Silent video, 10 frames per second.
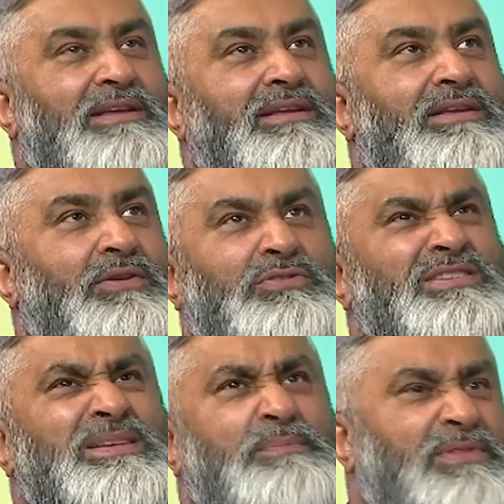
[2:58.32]
You know,
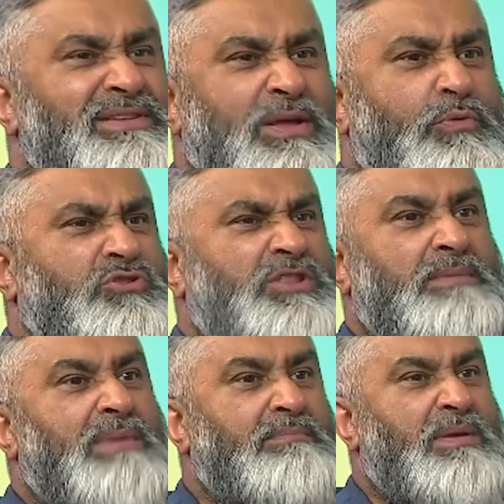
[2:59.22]
just simple things like what should the
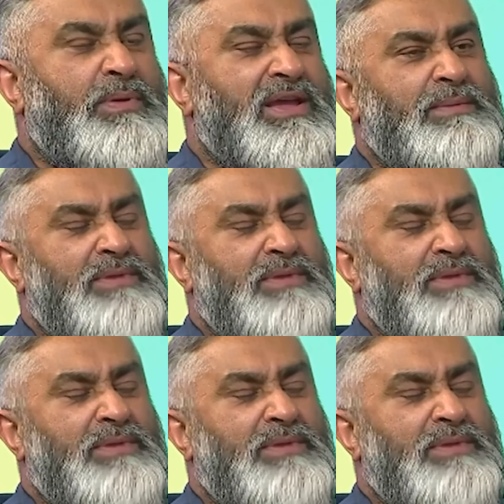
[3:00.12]
imam be paid?